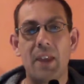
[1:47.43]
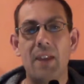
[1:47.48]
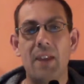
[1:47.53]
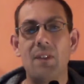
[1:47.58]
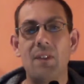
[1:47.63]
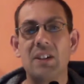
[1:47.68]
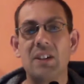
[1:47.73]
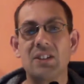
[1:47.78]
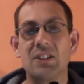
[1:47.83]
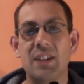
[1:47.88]

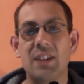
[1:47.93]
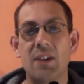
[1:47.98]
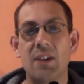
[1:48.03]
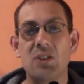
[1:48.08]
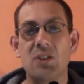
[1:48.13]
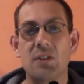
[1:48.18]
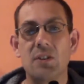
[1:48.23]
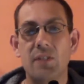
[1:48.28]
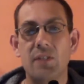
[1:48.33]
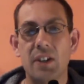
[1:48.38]
In this
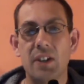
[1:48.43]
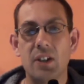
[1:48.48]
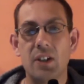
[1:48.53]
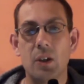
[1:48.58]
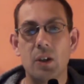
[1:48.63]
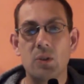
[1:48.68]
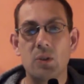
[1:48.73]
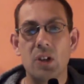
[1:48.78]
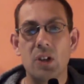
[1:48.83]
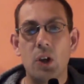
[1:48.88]
series of
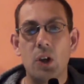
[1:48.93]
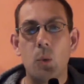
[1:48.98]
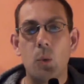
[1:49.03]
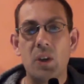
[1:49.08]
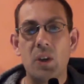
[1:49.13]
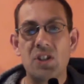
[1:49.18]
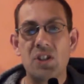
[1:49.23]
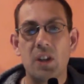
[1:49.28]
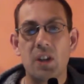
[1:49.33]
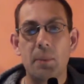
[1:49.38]
videos,
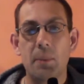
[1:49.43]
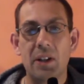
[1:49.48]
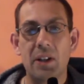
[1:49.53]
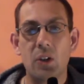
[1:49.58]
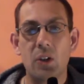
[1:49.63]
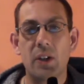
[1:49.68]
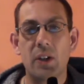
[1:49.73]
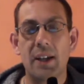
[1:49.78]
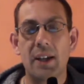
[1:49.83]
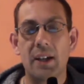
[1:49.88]
we shall be
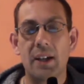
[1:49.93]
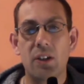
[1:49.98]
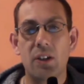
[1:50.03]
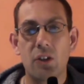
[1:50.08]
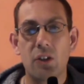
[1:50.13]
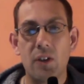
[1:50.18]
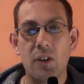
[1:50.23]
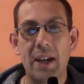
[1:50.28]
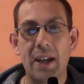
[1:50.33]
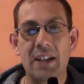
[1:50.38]
looking
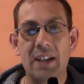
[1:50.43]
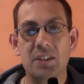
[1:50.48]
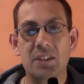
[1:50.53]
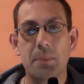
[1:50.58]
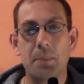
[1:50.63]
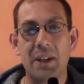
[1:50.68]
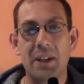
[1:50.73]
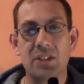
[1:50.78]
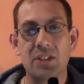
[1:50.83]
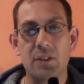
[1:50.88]
at three
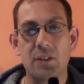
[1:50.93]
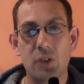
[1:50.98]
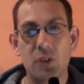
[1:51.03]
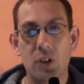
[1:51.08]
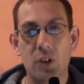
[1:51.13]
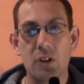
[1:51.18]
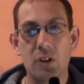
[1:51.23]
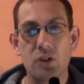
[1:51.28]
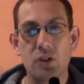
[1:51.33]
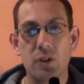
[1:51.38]
aspects of
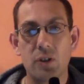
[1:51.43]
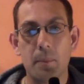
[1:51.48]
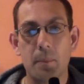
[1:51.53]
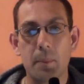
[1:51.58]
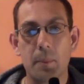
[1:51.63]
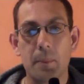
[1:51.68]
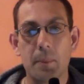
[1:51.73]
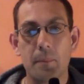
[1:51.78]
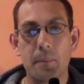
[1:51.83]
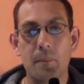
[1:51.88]
Donald
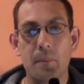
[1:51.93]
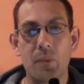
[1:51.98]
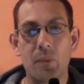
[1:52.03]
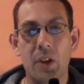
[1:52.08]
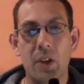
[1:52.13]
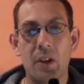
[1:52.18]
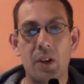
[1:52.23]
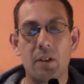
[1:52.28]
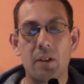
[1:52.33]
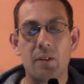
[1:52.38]
Trump.
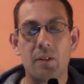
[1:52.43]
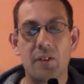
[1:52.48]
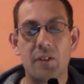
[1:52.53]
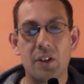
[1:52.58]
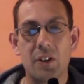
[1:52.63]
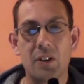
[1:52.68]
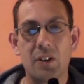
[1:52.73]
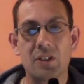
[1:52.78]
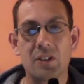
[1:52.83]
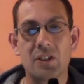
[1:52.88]

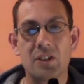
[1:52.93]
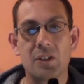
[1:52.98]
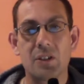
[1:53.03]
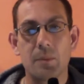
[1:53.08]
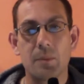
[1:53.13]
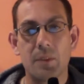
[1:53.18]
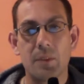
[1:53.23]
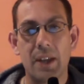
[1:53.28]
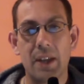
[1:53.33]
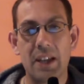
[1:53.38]
First,
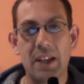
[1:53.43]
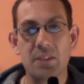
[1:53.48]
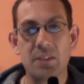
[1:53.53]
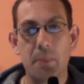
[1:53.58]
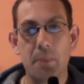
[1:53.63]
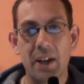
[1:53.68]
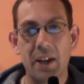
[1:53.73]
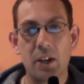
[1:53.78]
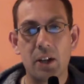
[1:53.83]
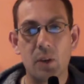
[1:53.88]
his
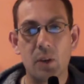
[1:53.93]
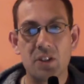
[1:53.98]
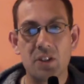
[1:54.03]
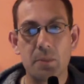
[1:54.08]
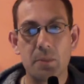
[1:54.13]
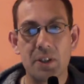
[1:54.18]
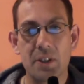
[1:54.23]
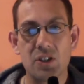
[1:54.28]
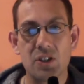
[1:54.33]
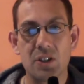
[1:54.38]

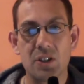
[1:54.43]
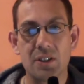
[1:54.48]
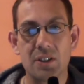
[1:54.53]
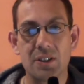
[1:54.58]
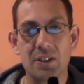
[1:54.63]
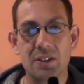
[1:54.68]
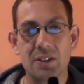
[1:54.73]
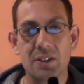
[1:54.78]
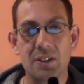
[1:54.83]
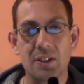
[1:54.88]

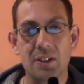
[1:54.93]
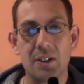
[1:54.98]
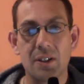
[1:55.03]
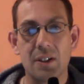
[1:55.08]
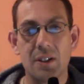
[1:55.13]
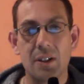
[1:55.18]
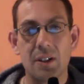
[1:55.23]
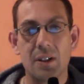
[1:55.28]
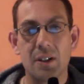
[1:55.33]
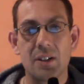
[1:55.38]
microexpressions.
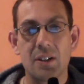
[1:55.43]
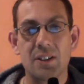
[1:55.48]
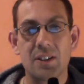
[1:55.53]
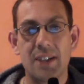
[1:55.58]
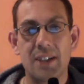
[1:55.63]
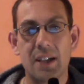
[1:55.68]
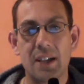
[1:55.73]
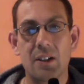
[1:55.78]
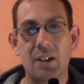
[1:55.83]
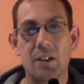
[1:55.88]

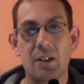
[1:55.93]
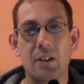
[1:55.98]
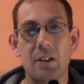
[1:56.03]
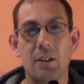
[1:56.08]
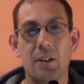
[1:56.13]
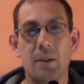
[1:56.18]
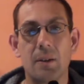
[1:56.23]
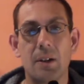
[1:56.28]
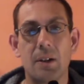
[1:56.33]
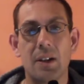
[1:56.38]
Second,
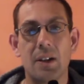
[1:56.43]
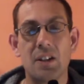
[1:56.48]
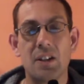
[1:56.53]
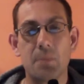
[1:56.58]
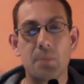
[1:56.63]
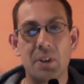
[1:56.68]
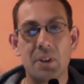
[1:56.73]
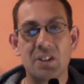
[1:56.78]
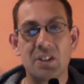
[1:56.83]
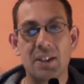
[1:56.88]

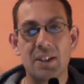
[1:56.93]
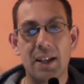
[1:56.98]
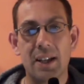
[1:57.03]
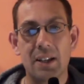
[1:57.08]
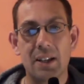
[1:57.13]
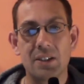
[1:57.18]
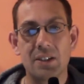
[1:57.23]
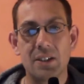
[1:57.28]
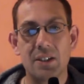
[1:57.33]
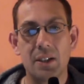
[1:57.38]
his
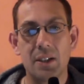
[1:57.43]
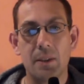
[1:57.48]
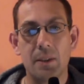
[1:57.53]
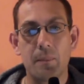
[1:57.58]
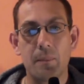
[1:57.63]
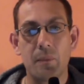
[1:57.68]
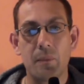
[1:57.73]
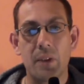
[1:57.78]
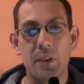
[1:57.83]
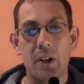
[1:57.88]
personality.
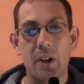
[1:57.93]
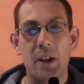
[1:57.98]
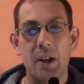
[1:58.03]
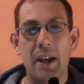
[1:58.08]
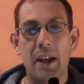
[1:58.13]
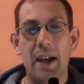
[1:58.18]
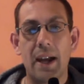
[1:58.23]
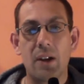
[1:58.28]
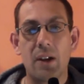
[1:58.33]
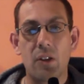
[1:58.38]

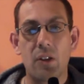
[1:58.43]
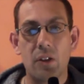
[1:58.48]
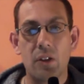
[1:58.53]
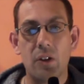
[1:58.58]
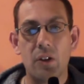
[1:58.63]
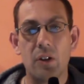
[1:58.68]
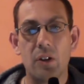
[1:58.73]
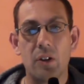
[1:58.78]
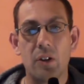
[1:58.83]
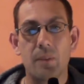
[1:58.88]
And
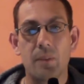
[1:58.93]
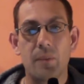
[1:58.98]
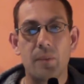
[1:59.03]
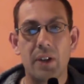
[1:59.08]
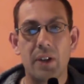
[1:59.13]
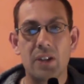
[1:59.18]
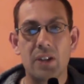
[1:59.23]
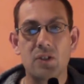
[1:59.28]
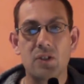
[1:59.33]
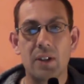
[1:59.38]
third,
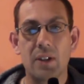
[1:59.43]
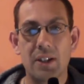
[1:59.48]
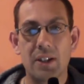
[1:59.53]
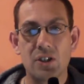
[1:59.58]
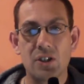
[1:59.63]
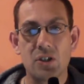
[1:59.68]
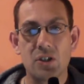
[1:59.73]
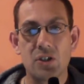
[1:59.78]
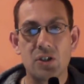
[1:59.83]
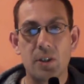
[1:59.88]
his
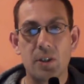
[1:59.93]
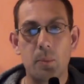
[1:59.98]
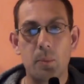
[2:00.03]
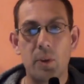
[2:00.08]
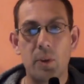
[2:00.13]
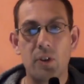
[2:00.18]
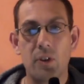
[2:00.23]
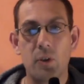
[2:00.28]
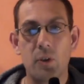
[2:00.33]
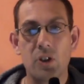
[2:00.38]
relationship
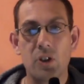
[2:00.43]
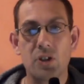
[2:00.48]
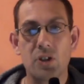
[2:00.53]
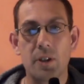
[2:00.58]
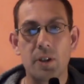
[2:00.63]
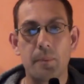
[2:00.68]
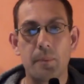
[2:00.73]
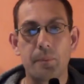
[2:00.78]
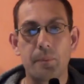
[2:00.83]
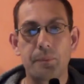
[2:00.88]
with
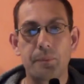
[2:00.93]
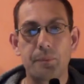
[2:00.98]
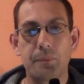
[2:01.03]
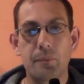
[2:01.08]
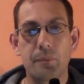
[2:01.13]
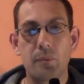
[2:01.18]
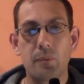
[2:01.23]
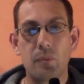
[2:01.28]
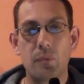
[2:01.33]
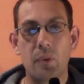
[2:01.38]
Russia.
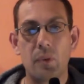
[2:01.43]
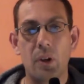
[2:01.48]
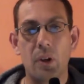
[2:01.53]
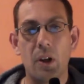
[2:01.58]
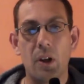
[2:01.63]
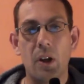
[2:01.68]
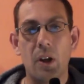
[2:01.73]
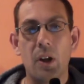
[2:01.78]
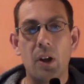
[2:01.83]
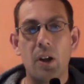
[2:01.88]

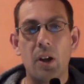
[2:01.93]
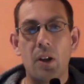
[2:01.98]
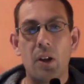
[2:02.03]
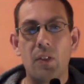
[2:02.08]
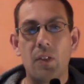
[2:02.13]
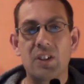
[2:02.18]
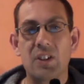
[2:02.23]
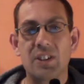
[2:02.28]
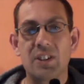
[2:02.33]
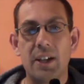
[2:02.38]
The